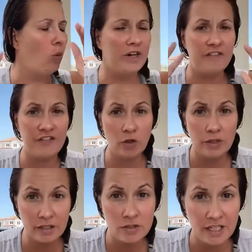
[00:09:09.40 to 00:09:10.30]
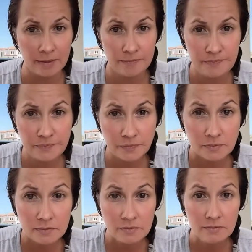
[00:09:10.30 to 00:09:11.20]
we feel guilty.
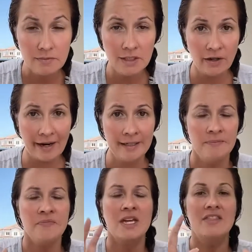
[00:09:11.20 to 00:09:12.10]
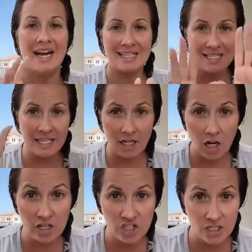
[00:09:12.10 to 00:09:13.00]
All right? That's the
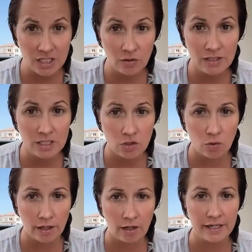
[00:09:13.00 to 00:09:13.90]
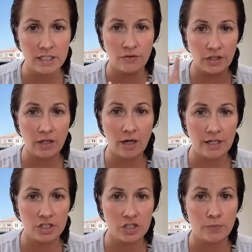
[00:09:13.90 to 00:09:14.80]
unconscious guilt that's going on. It's very
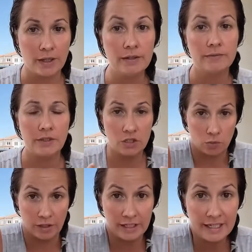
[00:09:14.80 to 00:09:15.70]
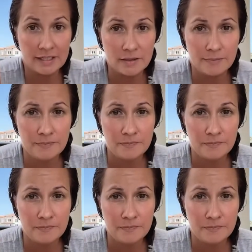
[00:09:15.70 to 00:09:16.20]
unconscious, but it's what it is.